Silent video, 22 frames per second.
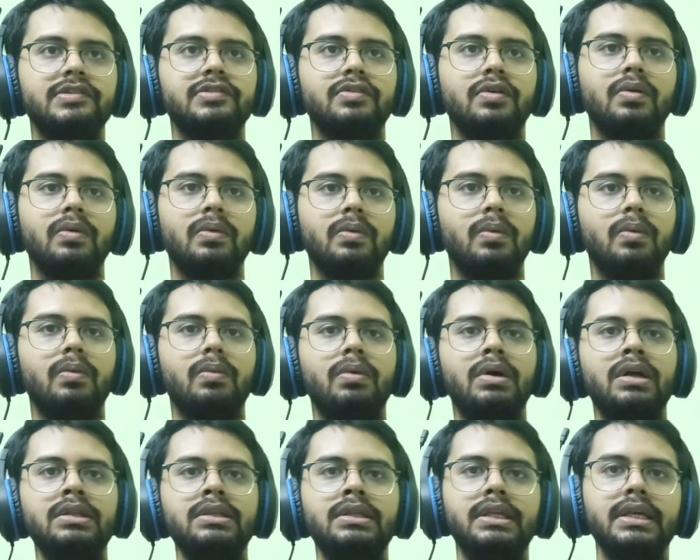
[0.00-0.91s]
so
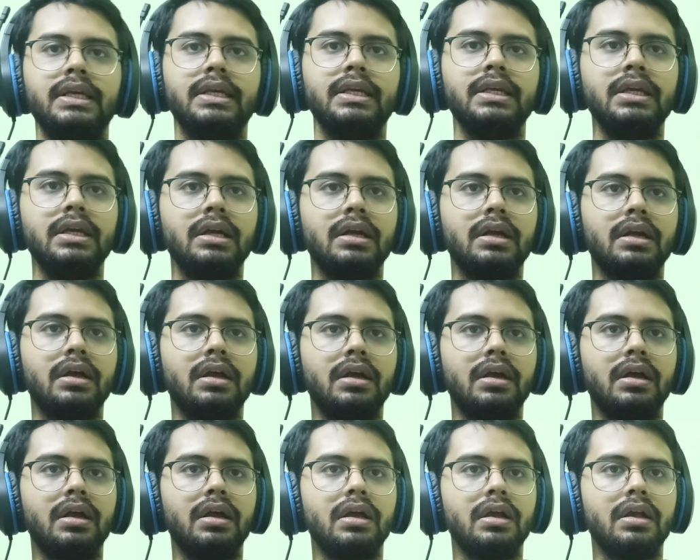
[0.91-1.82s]
one thing,
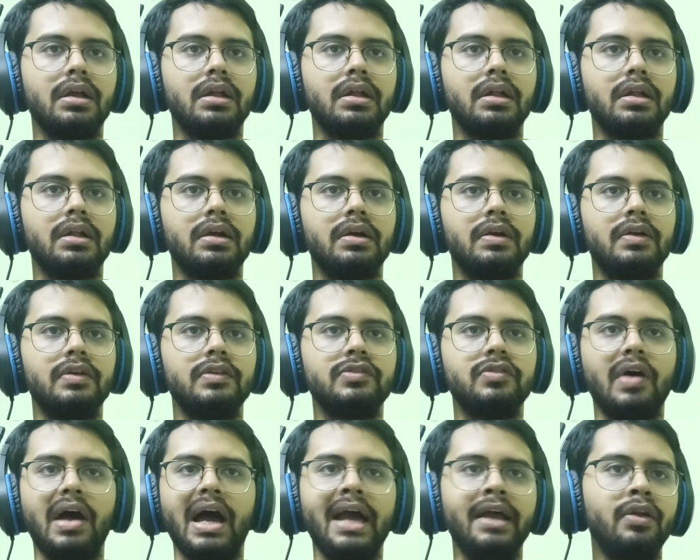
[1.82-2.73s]

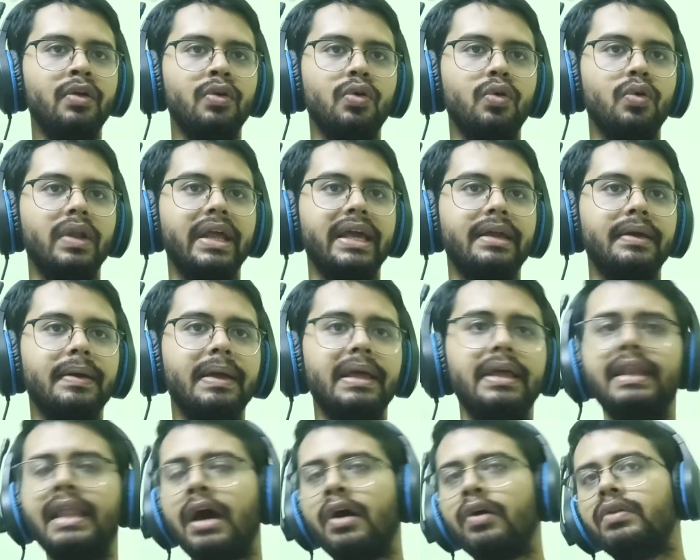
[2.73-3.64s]
so I don't know, like
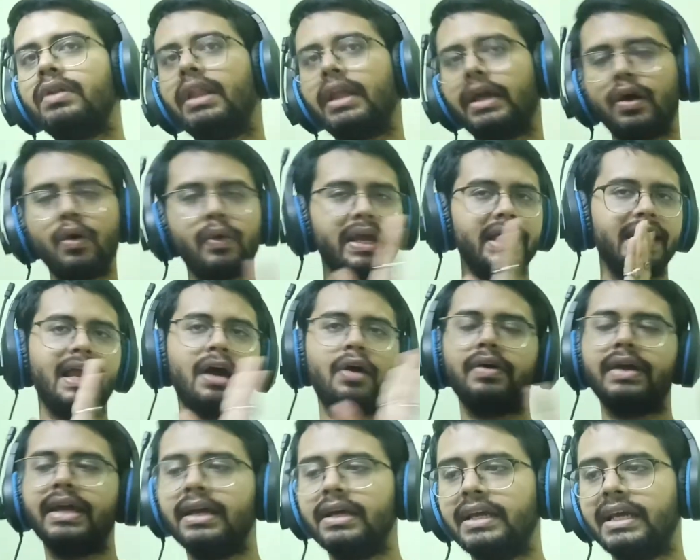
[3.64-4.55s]
now, like, okay,
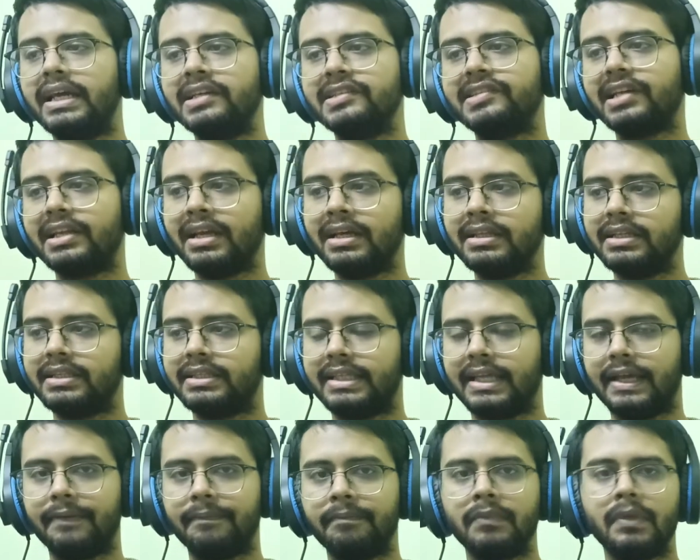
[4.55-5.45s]
now here's
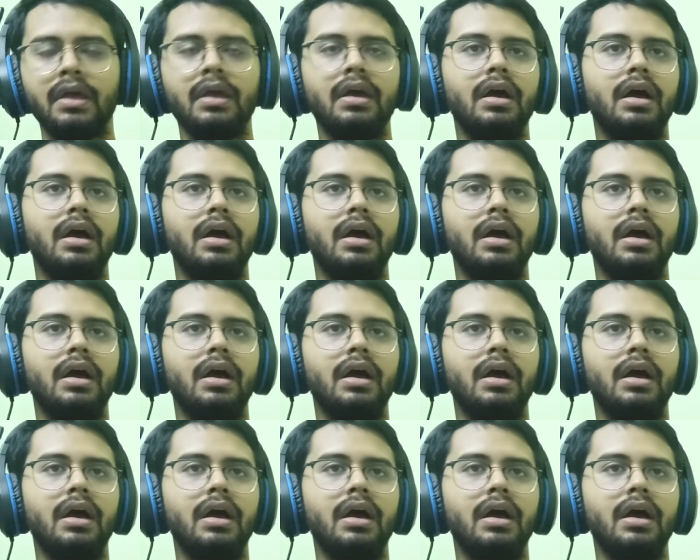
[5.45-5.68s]
another thing.